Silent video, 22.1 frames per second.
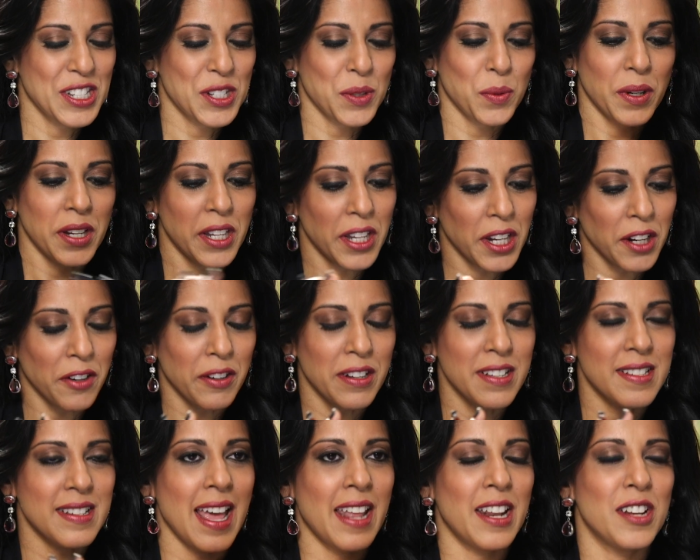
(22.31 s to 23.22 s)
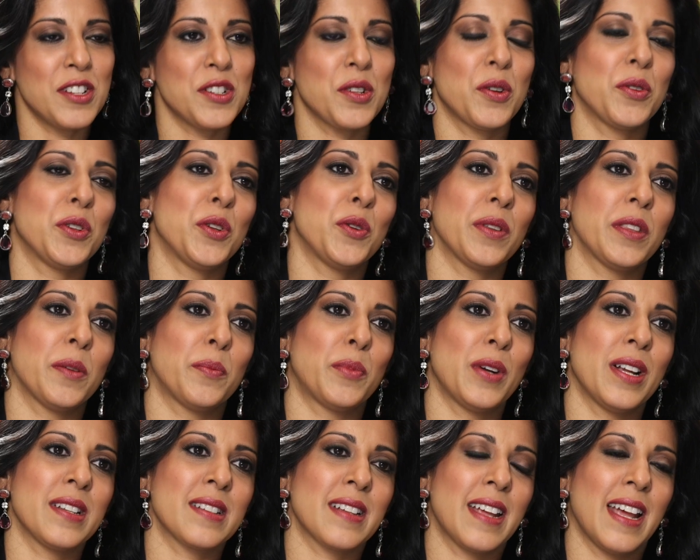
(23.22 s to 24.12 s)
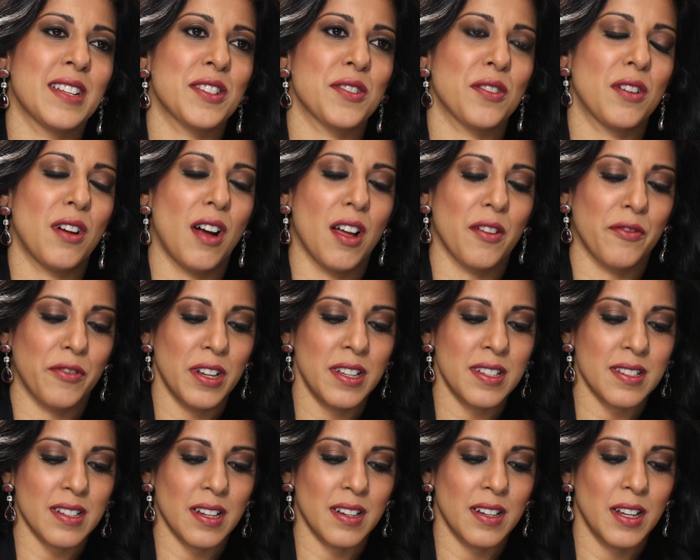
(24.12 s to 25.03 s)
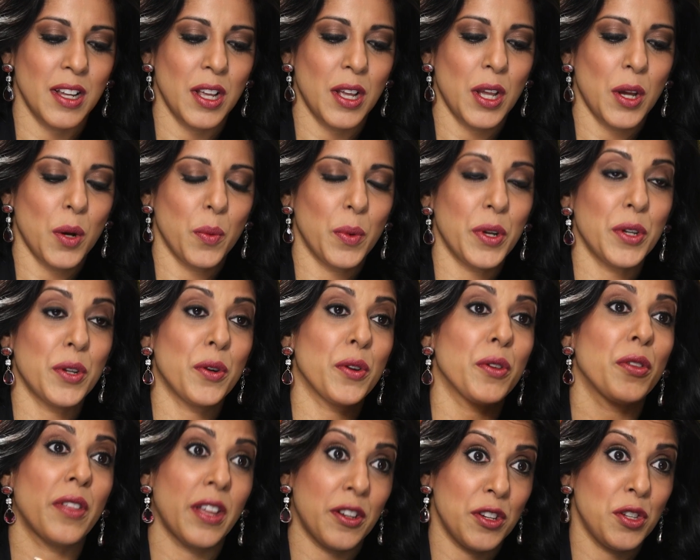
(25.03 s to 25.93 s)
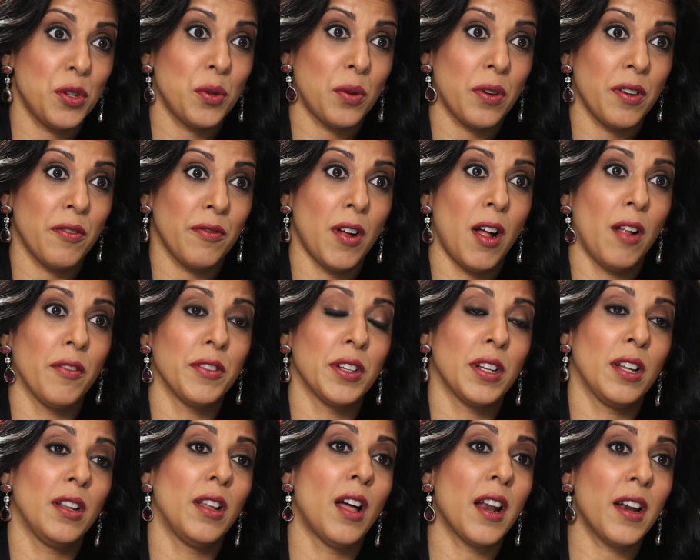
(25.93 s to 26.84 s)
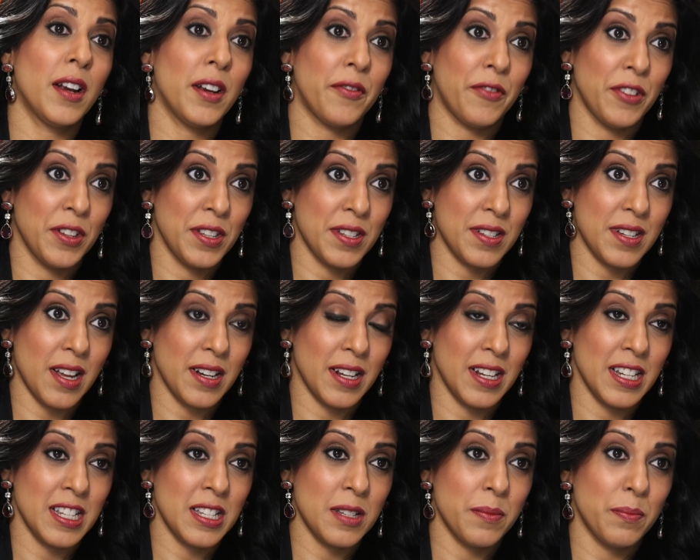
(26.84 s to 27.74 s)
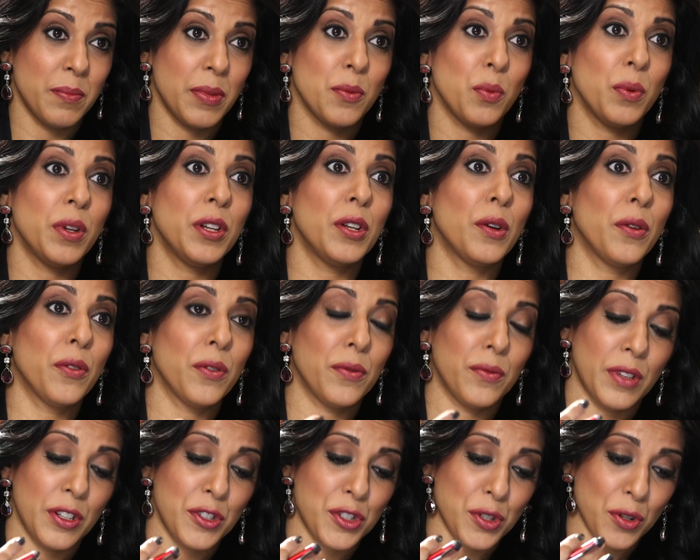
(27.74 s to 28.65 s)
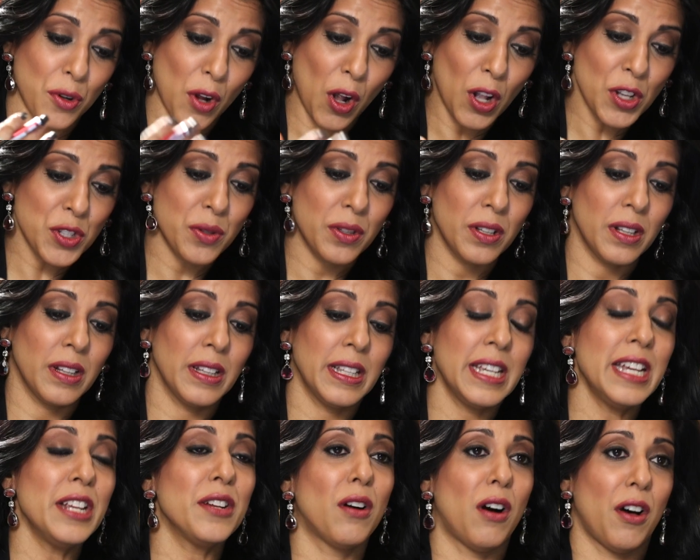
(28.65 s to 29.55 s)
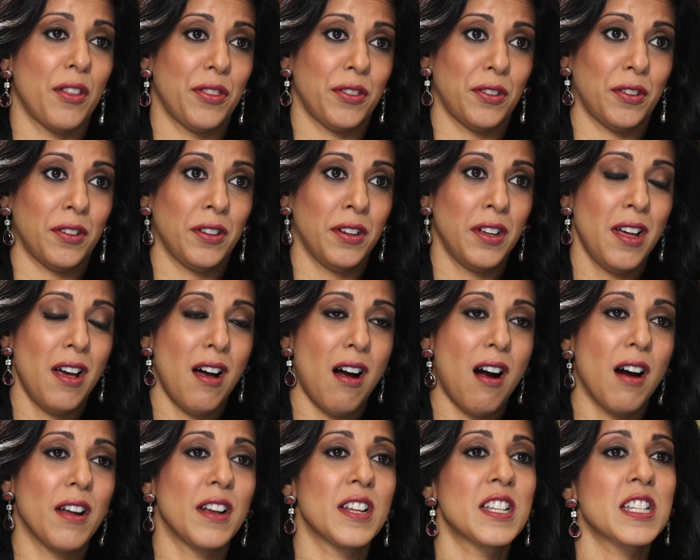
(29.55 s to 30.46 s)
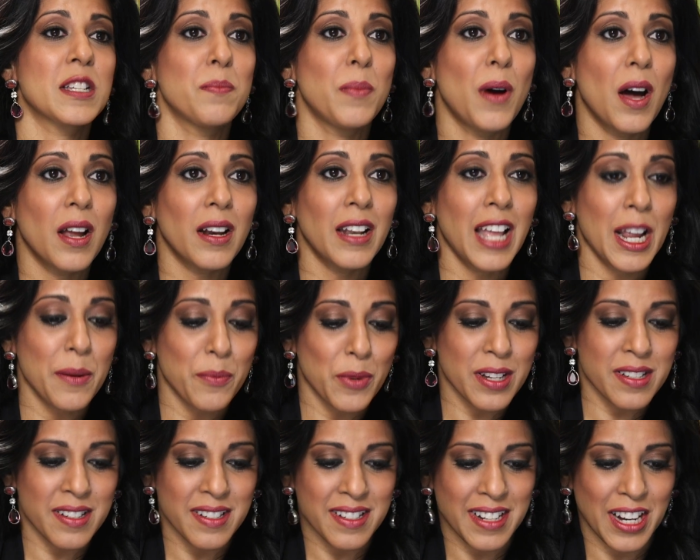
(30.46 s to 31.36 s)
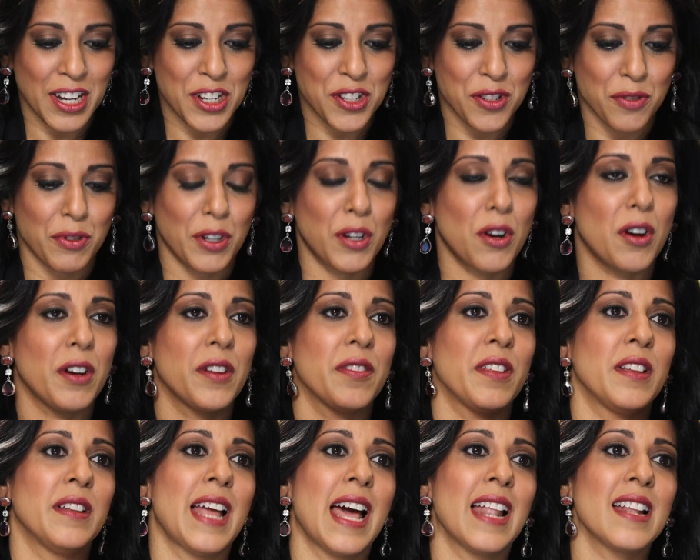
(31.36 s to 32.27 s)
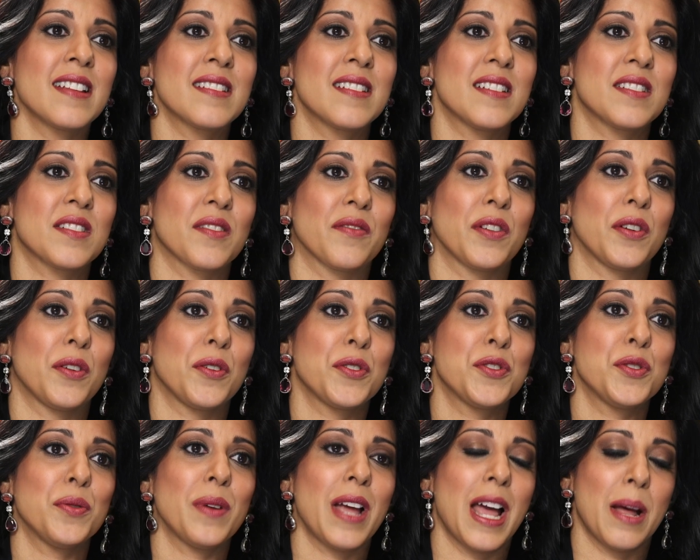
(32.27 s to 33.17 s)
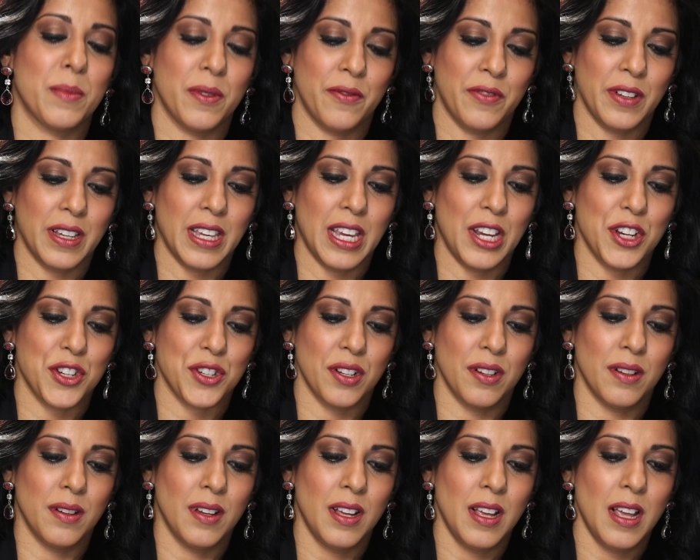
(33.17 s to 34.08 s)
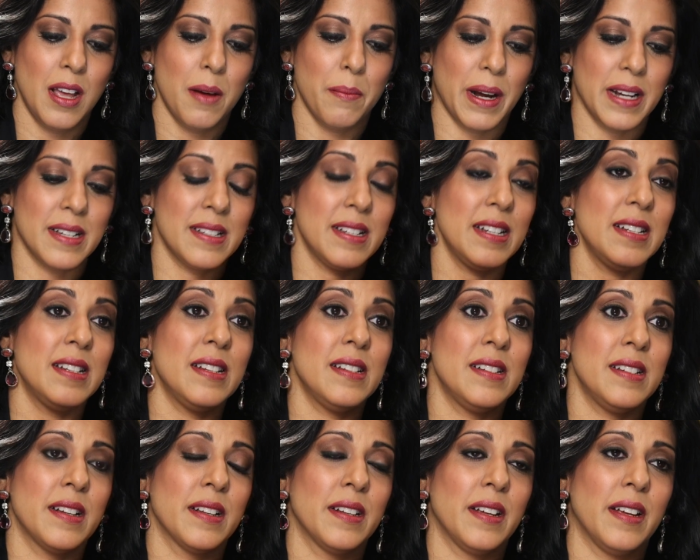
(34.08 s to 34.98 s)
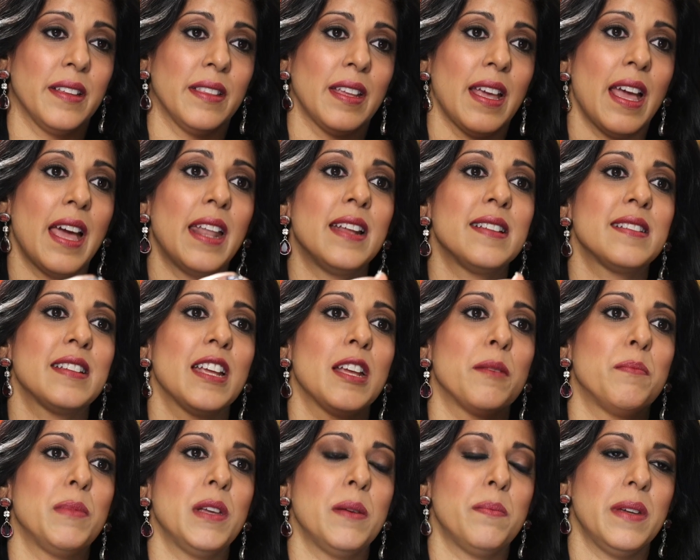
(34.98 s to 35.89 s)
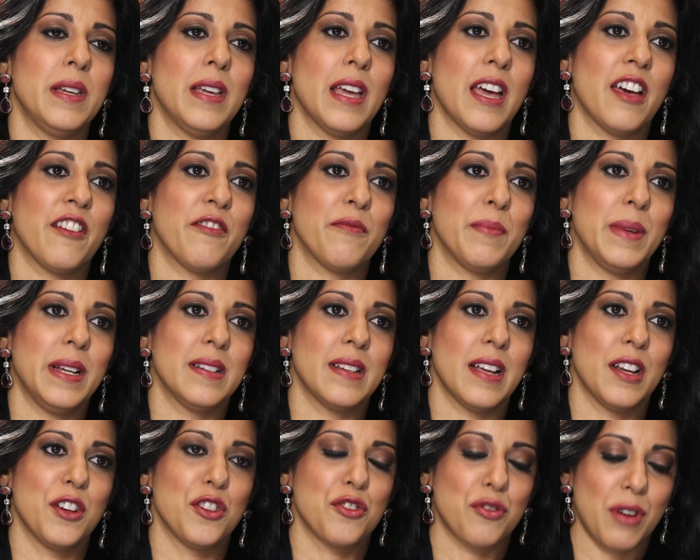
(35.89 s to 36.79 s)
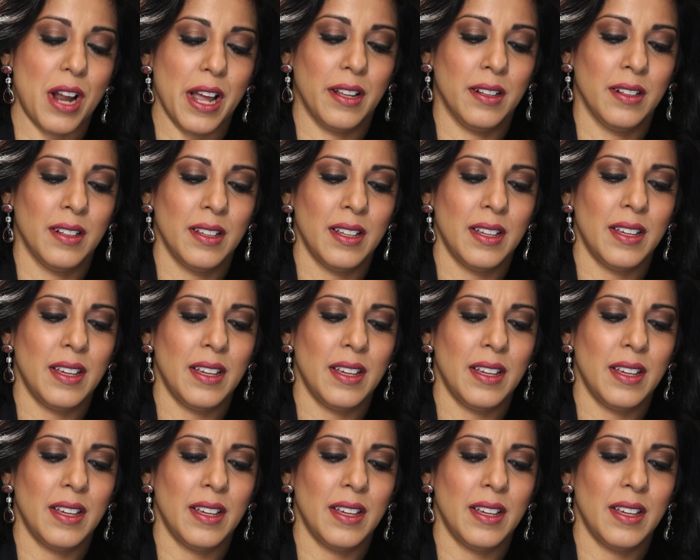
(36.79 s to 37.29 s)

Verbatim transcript: So, we're here in San Antonio at the Breast Cancer Conference, and we know that you are involved in a lot of different studies, but we know that you're also the lead author on a spotlight presentation regarding the analysis of HER2 amplification by ctDNA in the NSABP FB10 trial.